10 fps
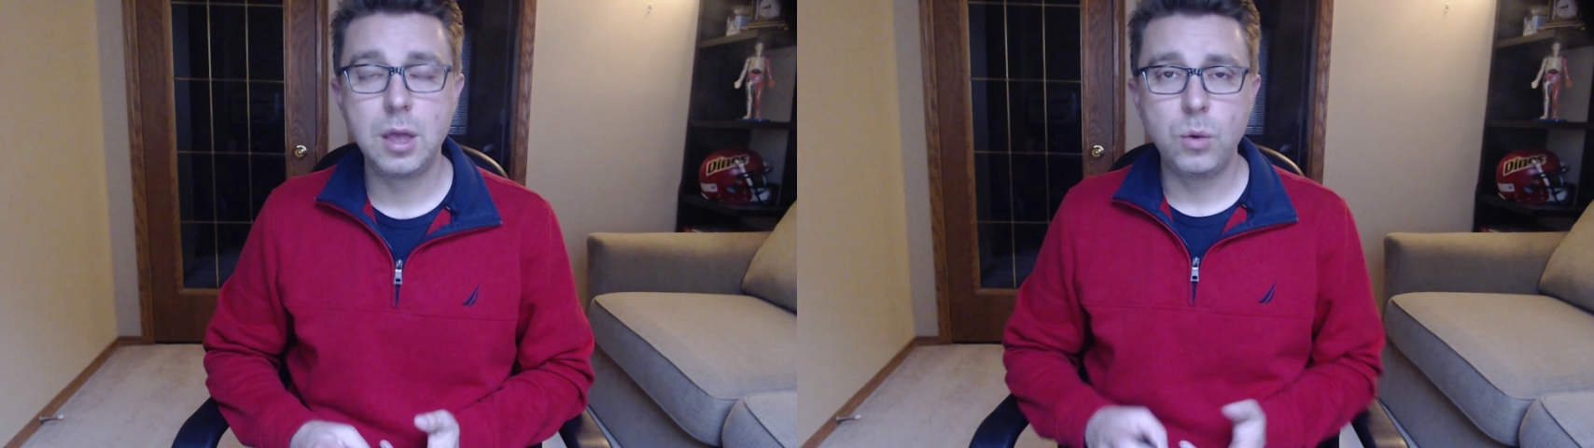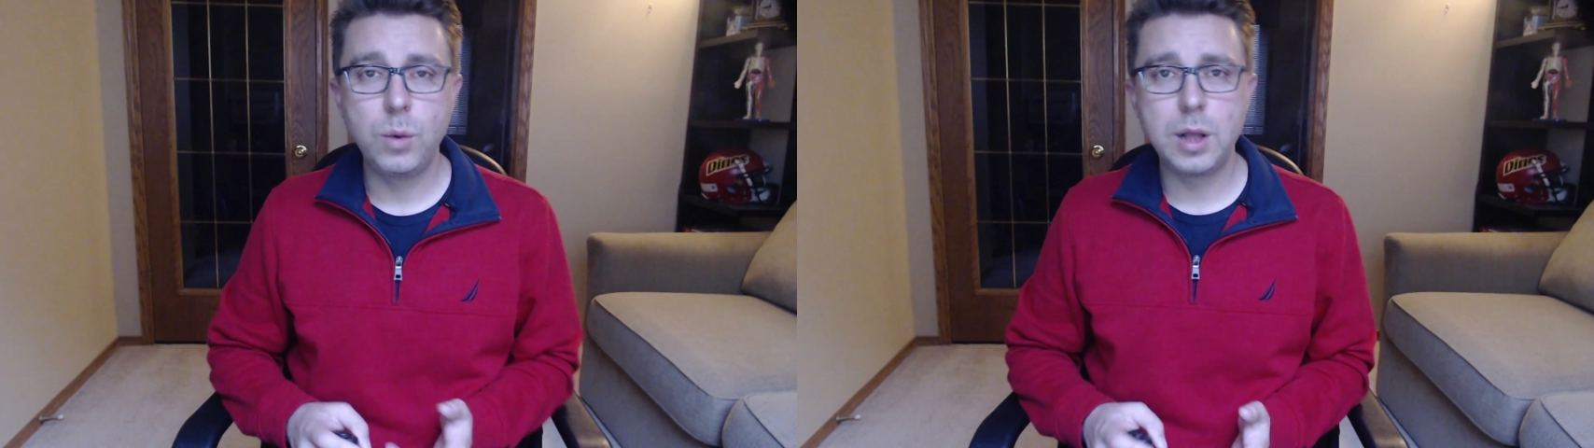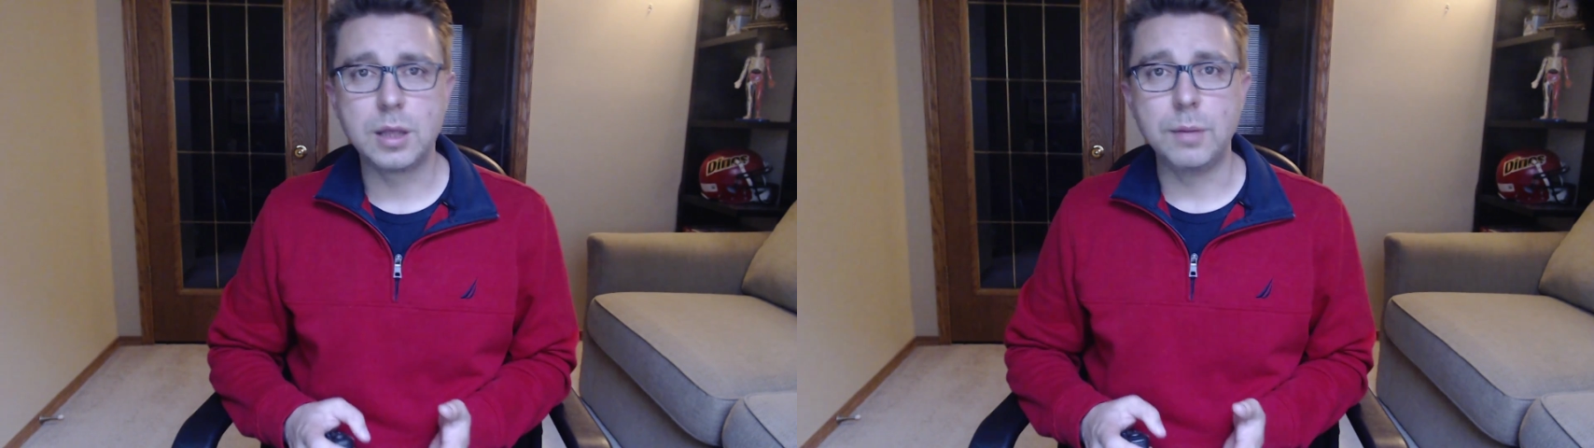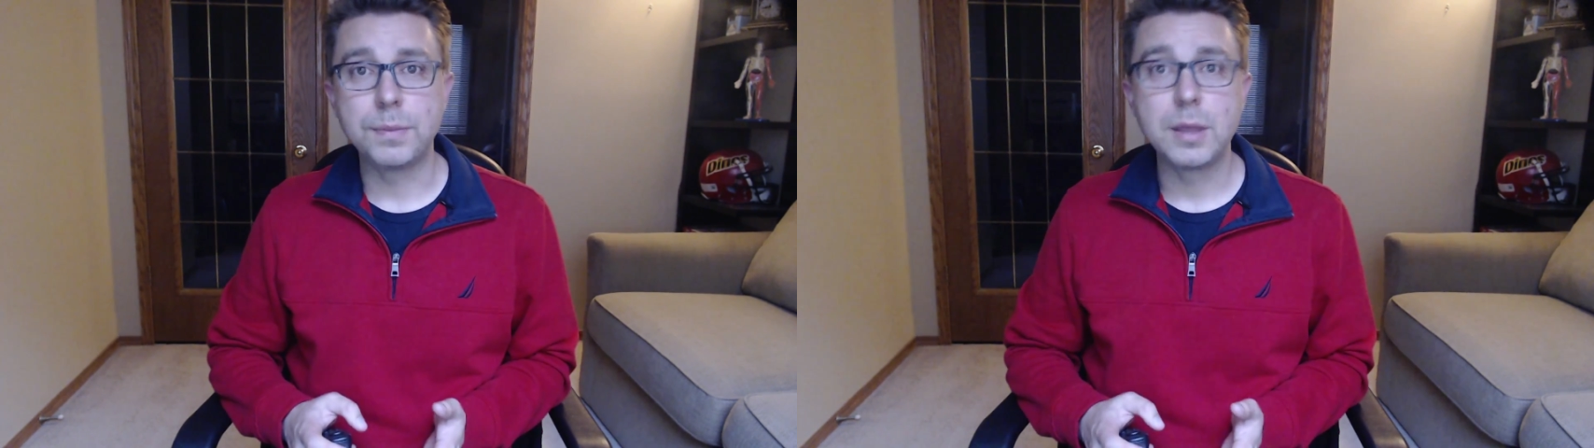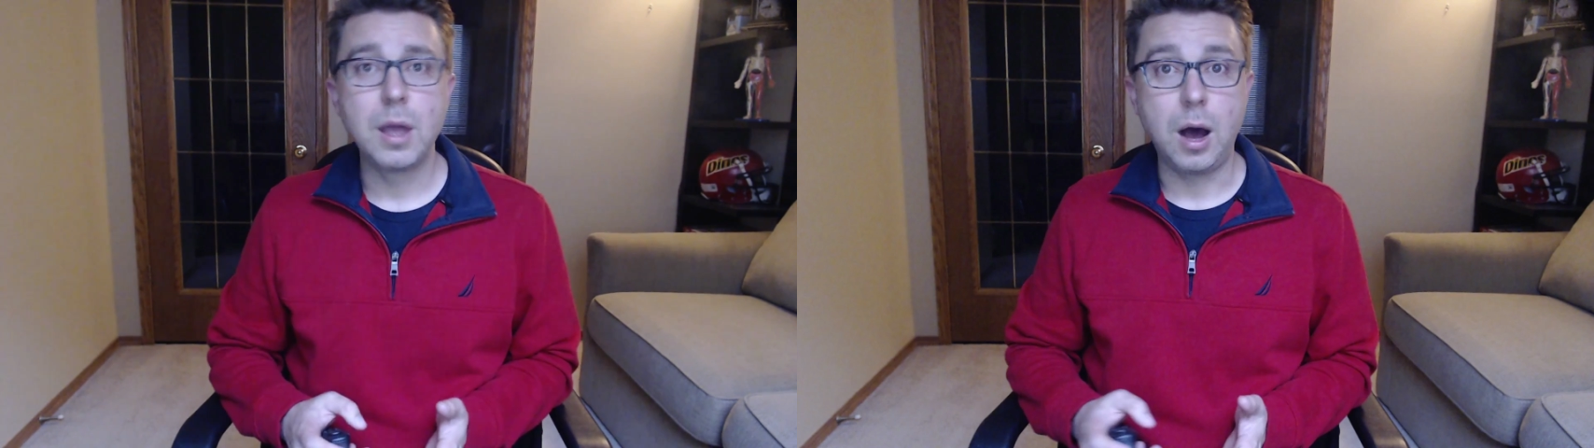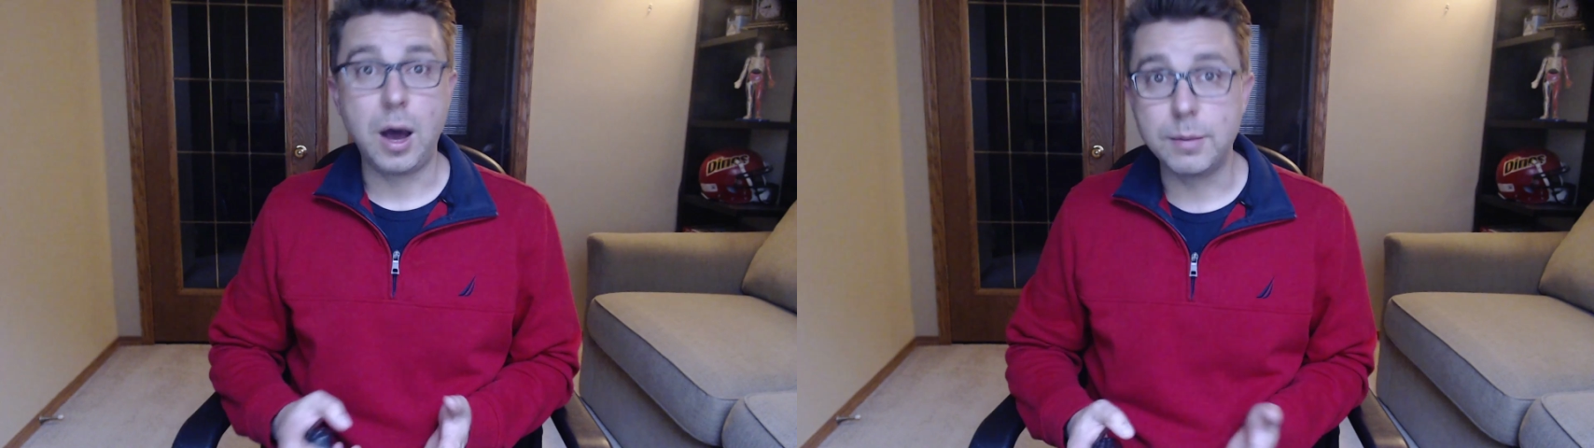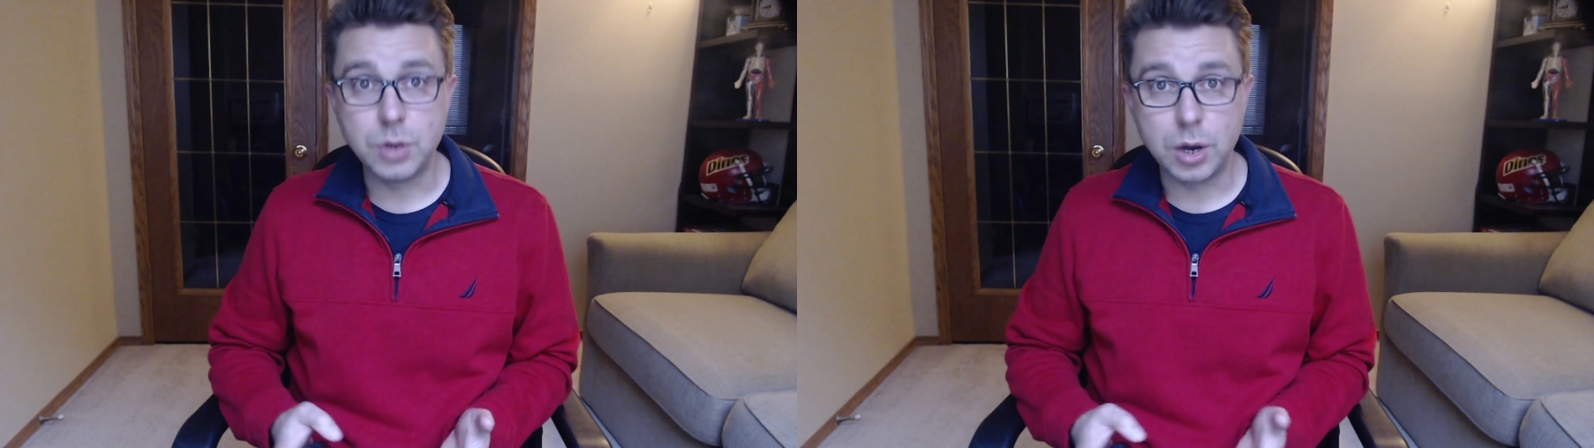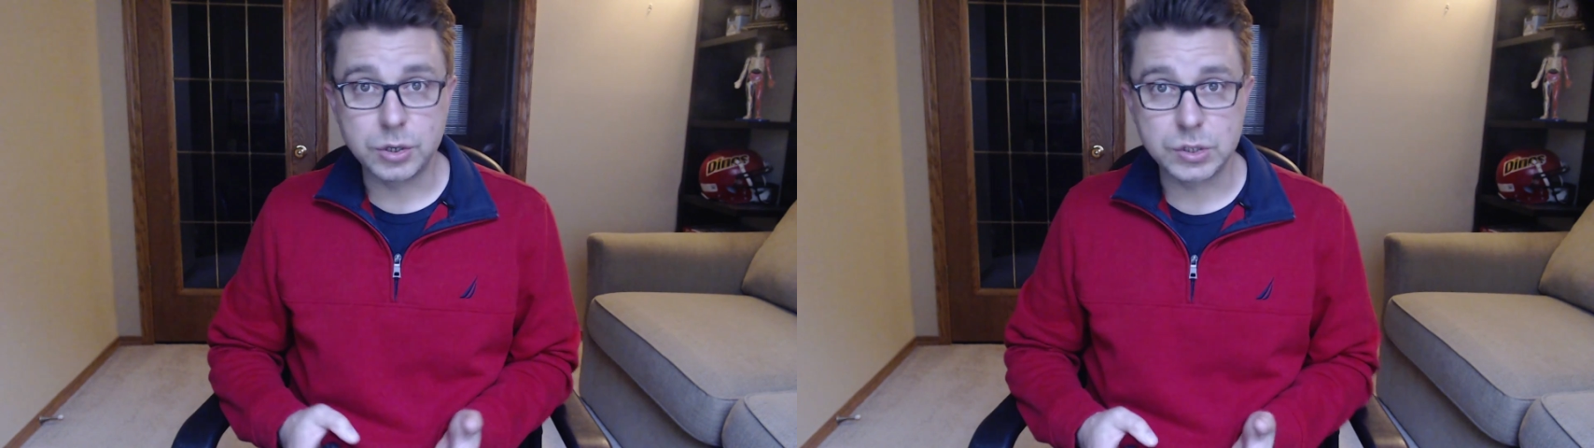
Welcome, I am Dr.